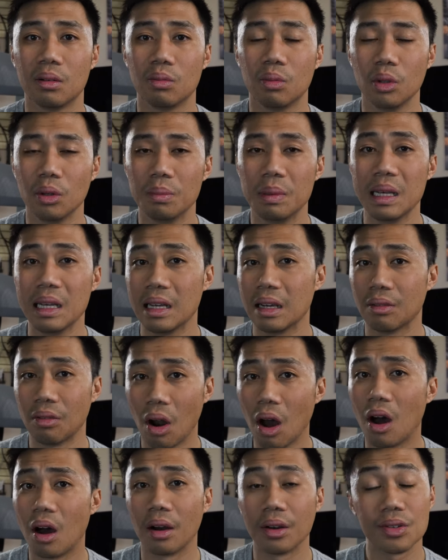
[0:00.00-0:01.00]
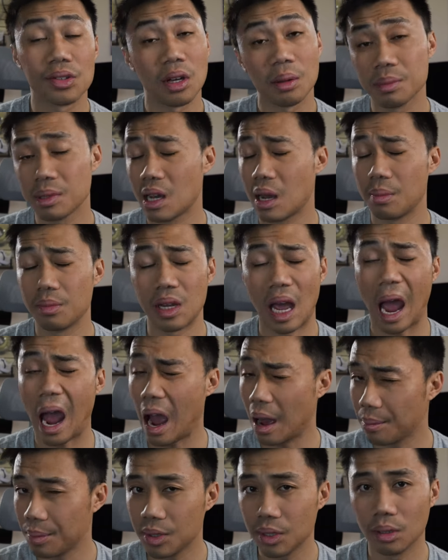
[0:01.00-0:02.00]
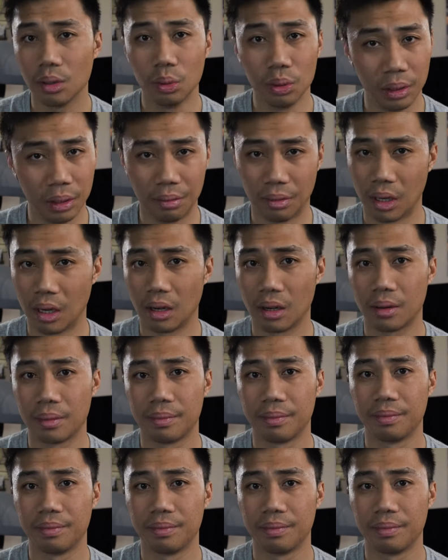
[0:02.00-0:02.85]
with being wrong, sometimes absolutely wrong.